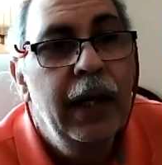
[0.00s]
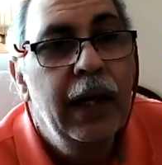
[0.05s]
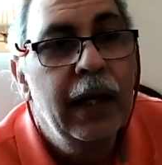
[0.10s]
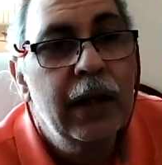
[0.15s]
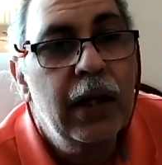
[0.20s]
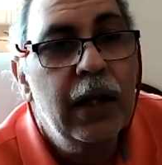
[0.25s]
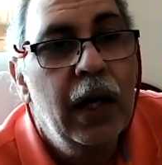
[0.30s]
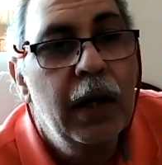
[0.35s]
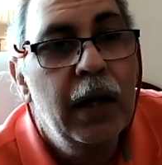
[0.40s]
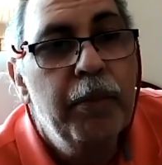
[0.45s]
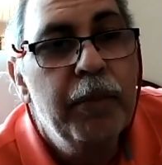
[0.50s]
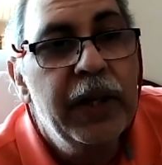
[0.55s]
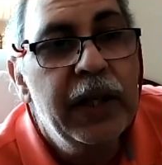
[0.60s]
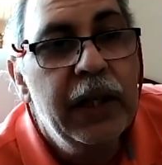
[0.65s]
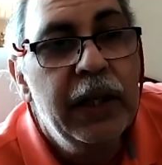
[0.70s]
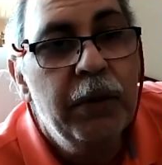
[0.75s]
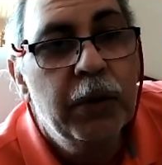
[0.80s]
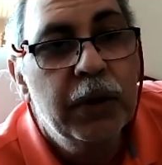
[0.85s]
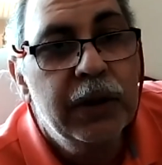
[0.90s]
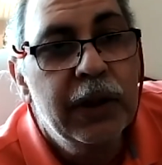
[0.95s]
Colm
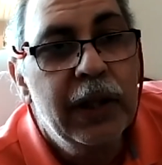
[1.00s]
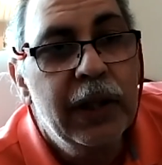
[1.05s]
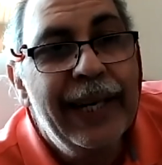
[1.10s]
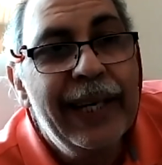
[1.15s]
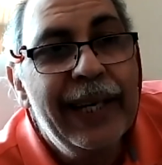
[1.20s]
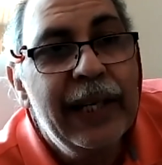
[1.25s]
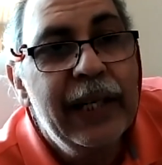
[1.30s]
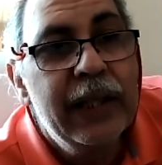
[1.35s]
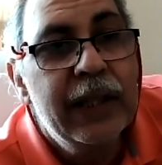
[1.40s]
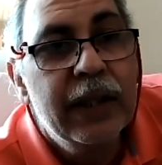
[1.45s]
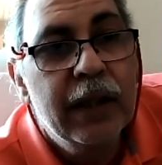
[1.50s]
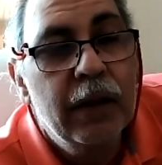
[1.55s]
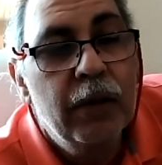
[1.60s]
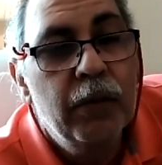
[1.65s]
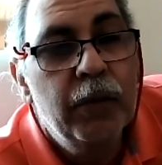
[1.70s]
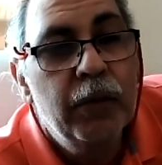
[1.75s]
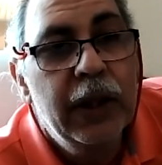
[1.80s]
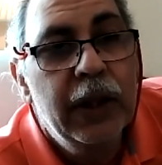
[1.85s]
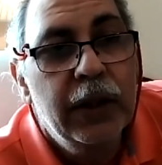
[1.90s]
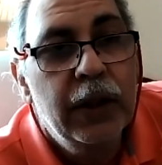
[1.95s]
Meaney was a lead
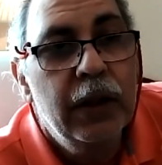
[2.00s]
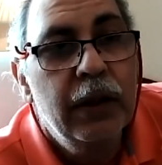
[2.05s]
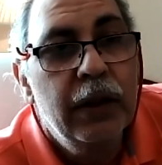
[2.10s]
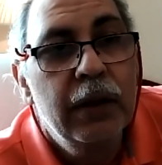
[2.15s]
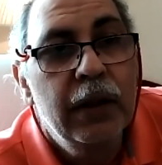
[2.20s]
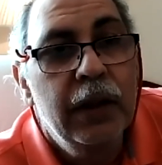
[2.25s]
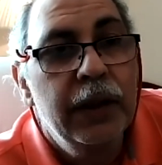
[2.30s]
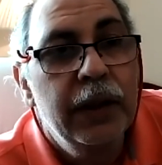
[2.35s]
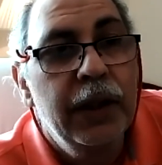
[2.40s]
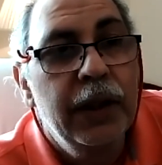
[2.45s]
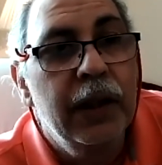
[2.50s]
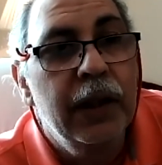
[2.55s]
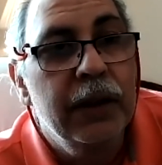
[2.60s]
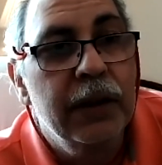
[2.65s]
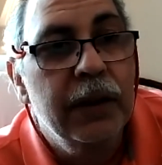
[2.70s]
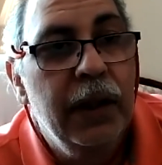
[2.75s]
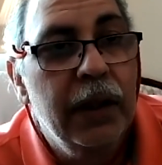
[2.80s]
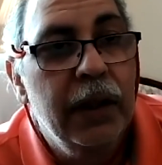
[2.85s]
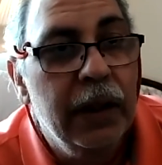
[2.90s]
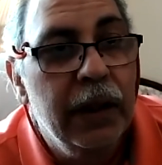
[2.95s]
with other
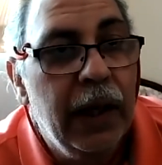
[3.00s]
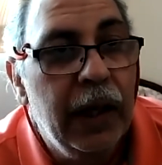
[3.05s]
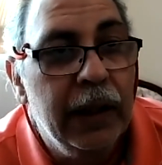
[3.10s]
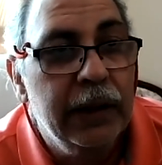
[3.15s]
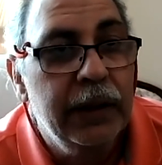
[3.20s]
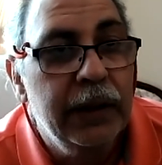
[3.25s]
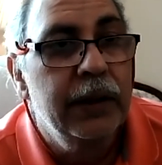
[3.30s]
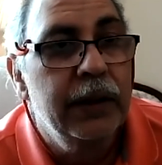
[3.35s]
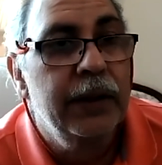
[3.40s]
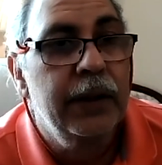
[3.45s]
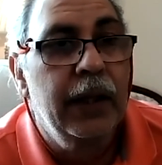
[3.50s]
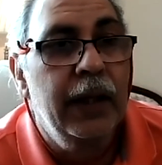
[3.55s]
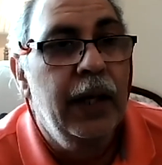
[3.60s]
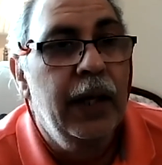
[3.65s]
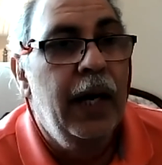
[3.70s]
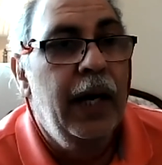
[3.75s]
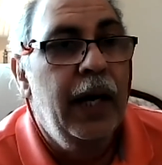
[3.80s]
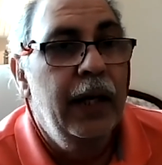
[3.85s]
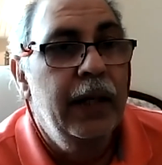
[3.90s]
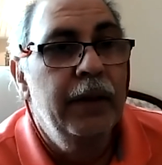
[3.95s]
young actors, and
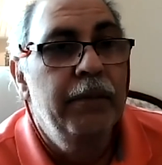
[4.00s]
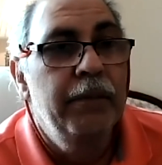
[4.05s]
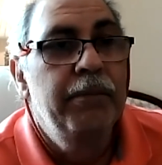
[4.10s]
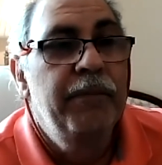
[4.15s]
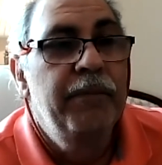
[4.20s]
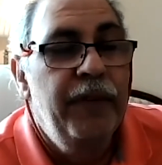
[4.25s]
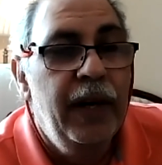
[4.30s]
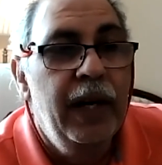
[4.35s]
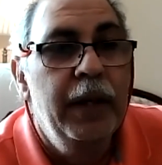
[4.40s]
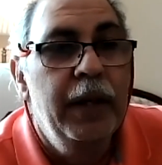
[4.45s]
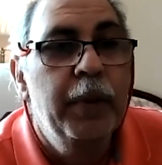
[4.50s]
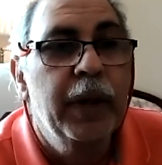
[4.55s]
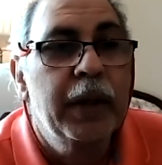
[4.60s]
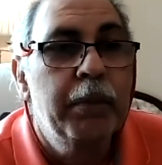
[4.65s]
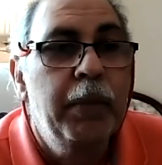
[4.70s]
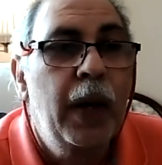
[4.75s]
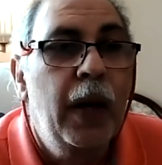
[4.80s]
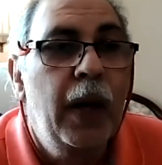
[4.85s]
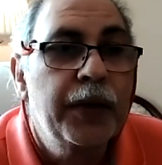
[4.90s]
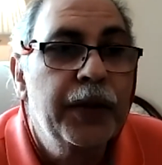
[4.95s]
I had a fairly big
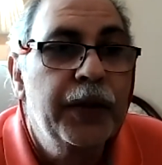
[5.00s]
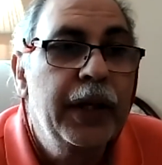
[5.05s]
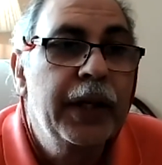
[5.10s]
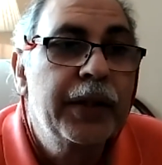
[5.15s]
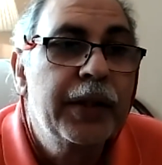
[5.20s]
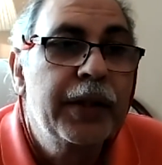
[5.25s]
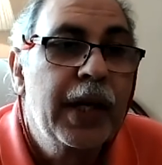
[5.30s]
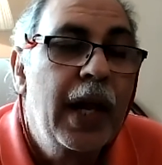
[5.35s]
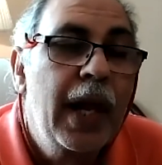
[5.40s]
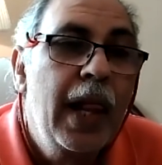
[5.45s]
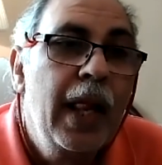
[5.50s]
part in it.